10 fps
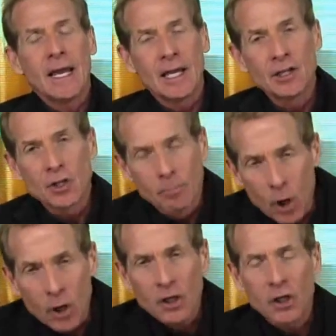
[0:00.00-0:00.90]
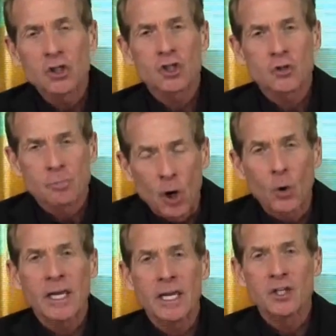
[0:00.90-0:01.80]
And DeMarcus
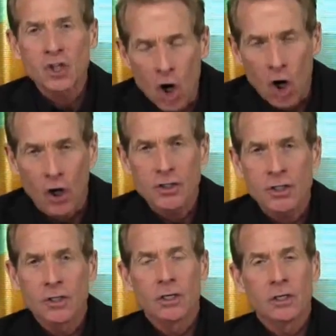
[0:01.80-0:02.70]
spoke his heart